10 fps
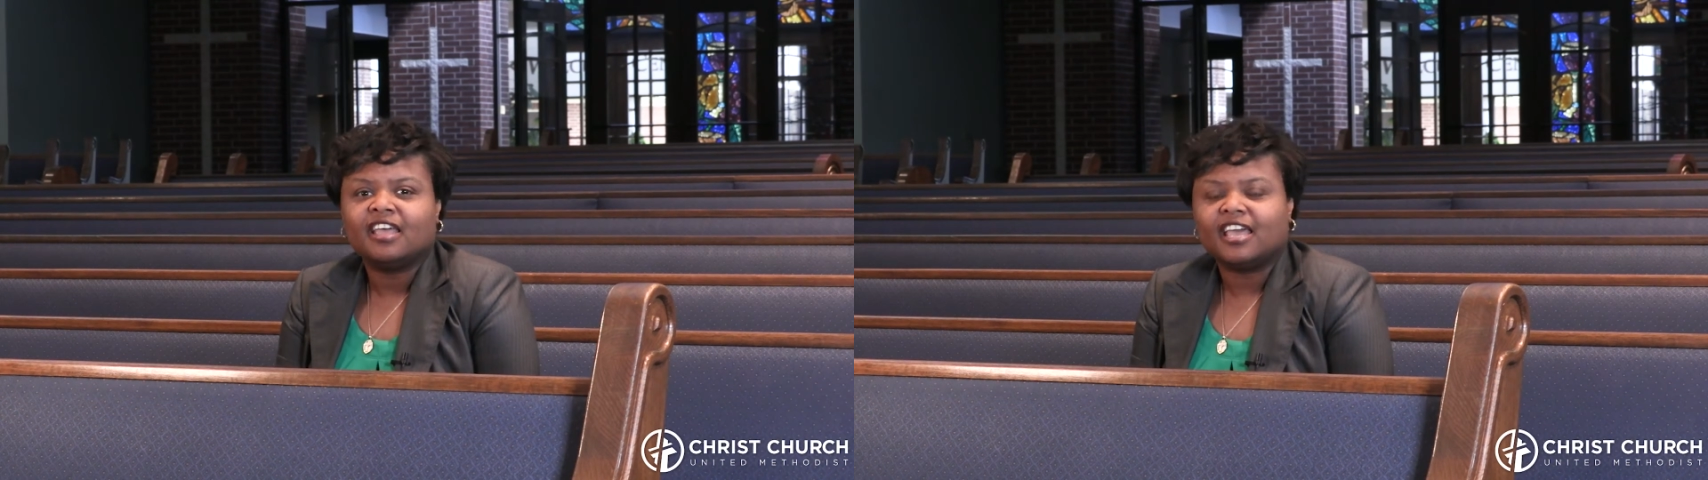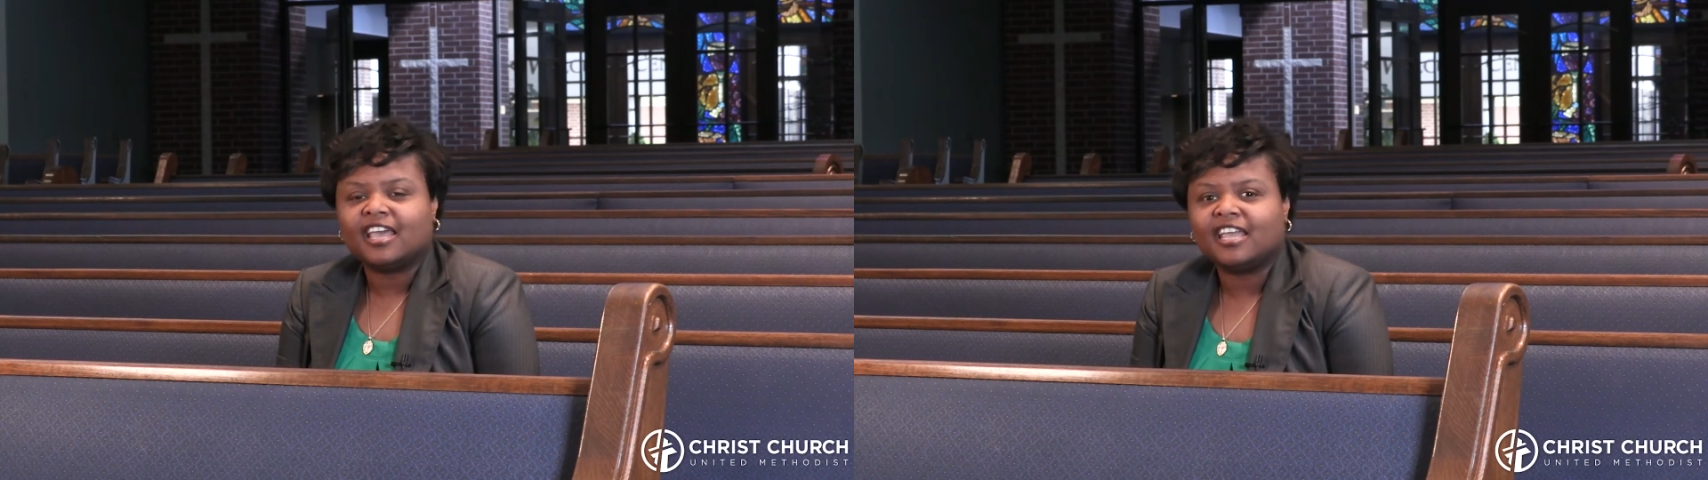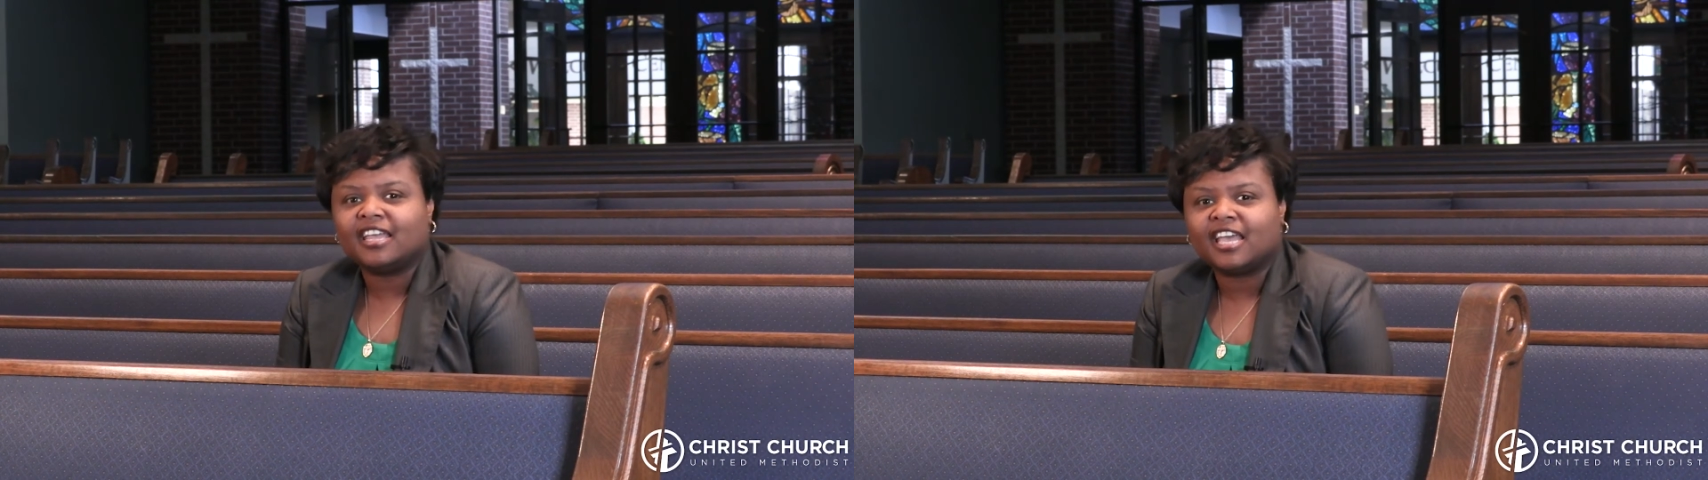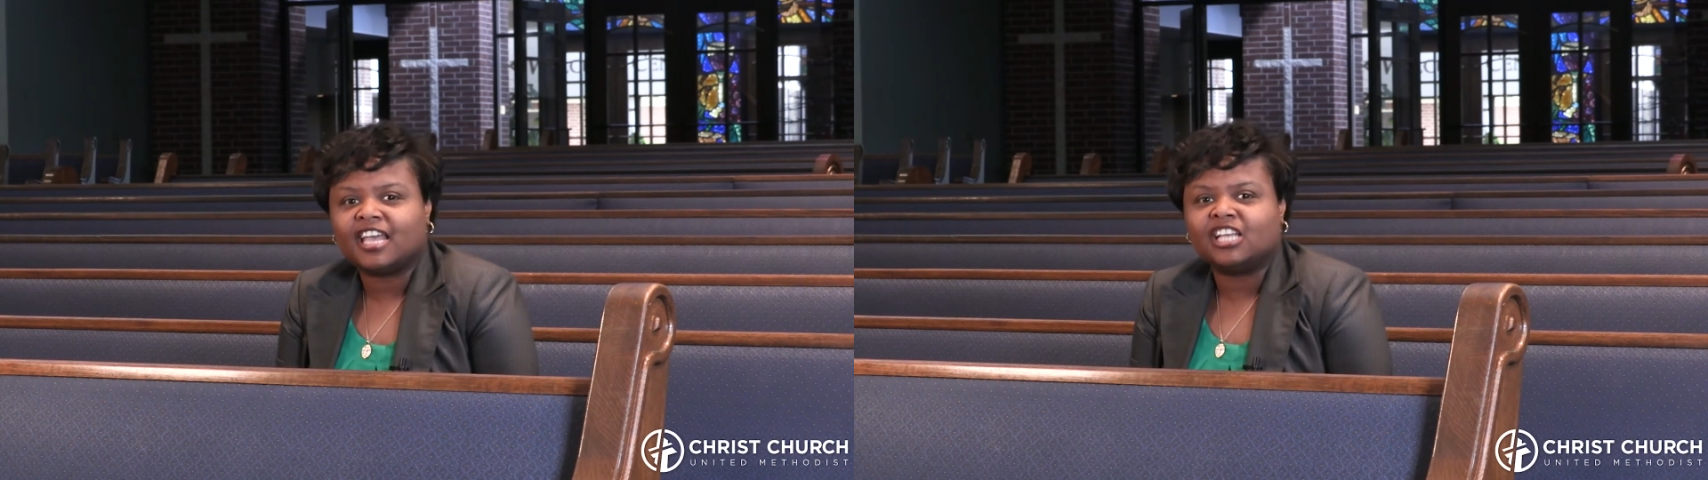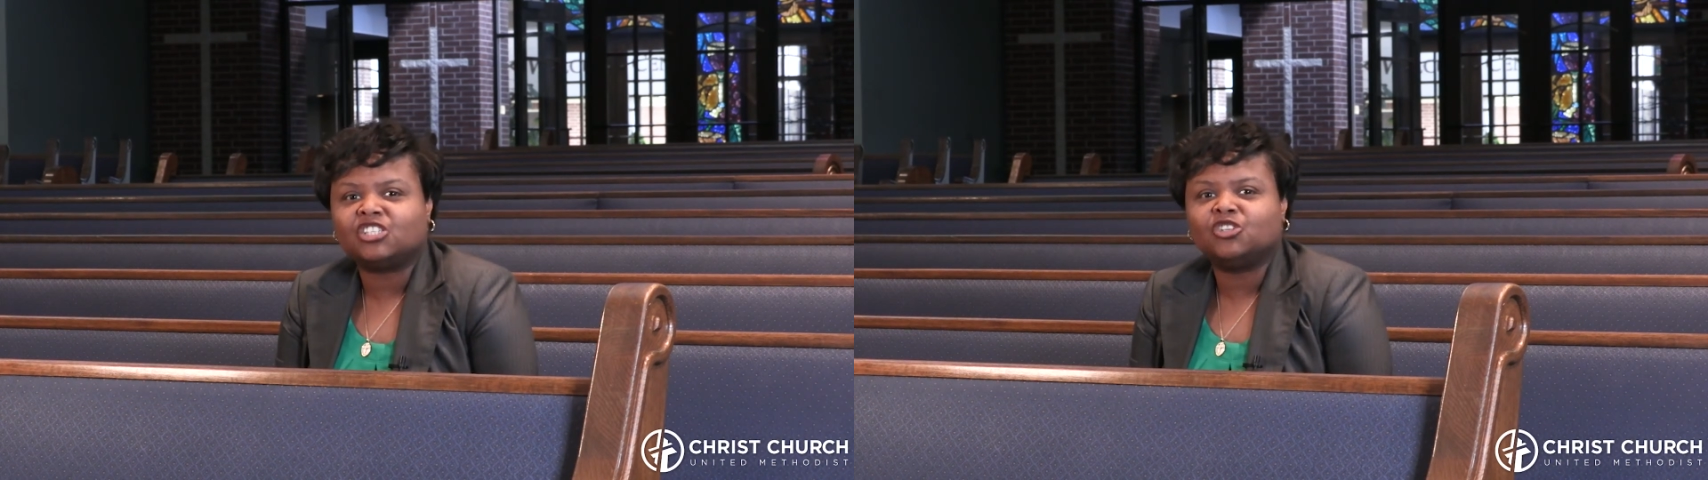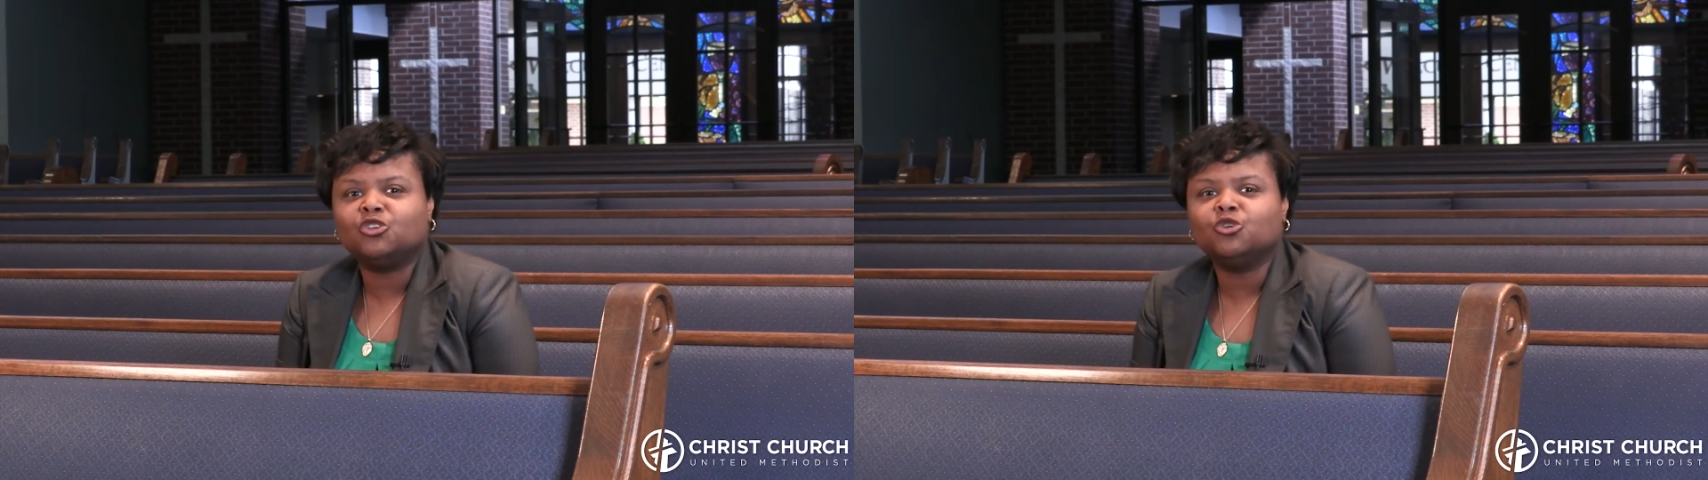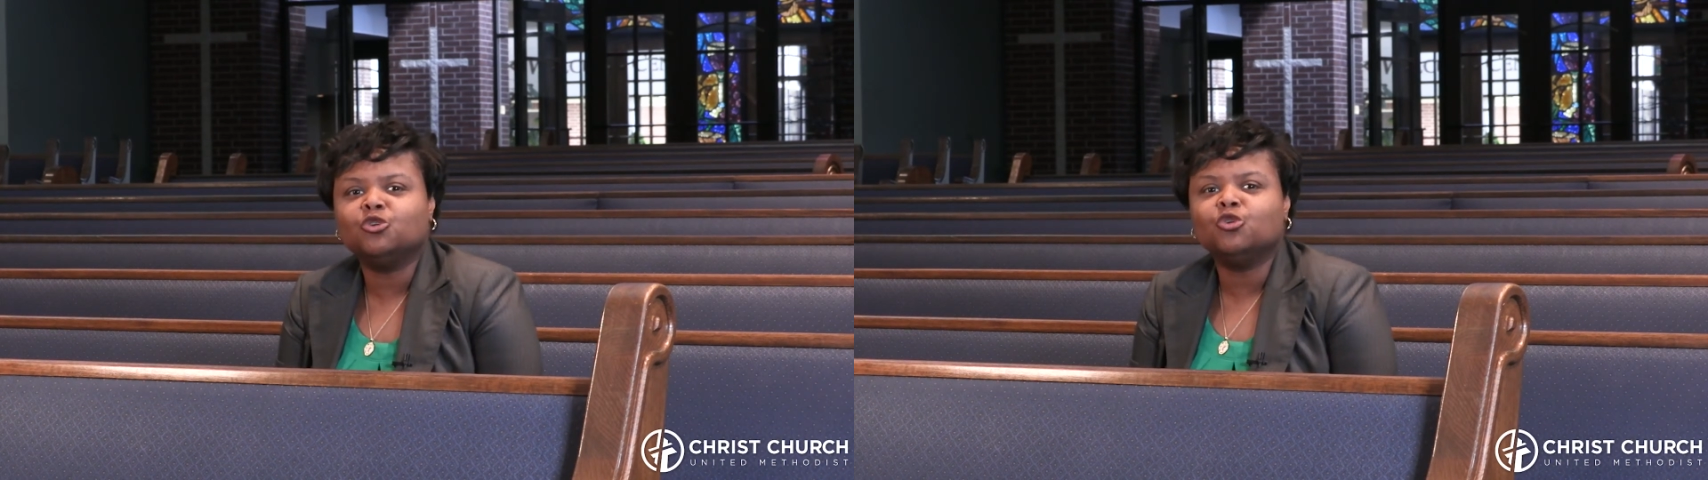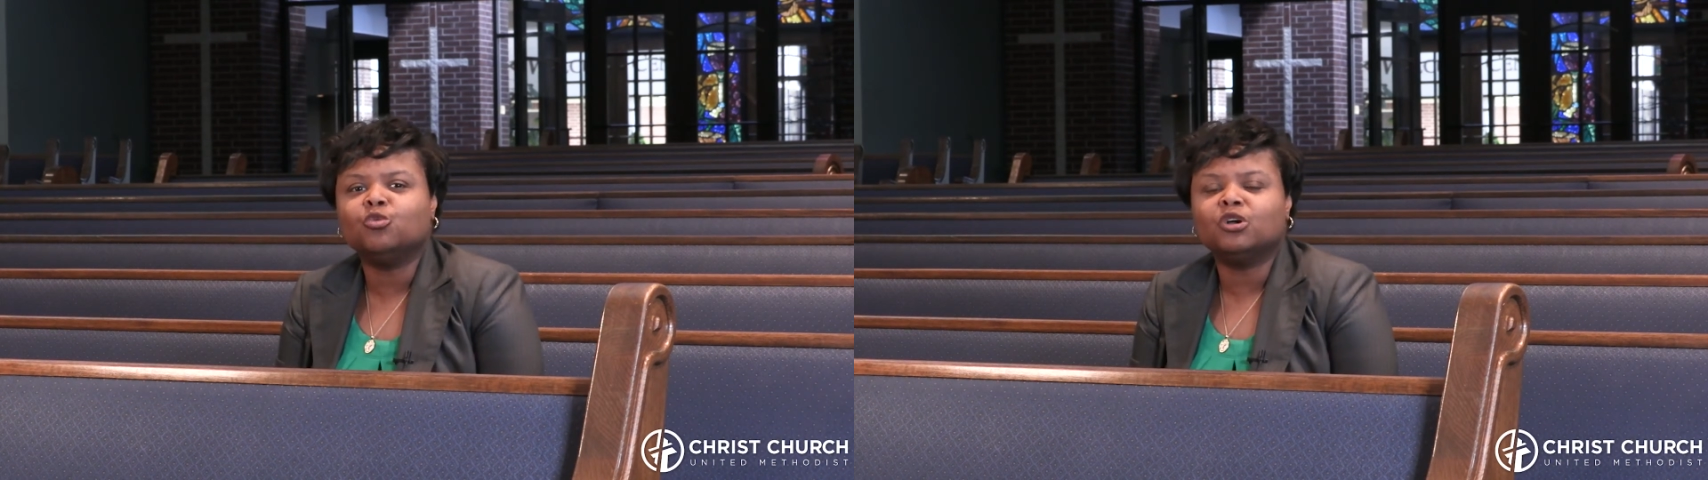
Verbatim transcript: Ahaz, you